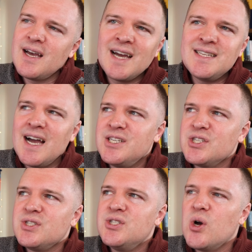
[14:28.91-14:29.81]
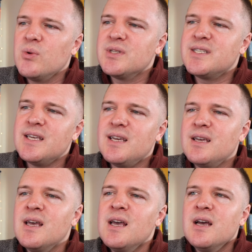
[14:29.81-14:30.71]
I, I just don't
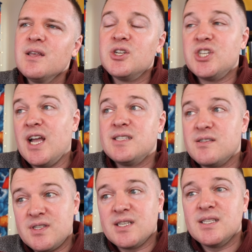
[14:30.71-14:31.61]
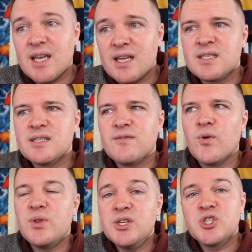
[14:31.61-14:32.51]
see the chance of success
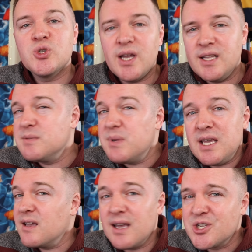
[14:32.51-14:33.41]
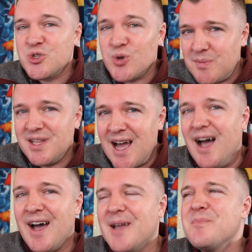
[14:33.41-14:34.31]
for these trades being extremely
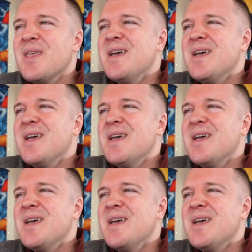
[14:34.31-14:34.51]
high.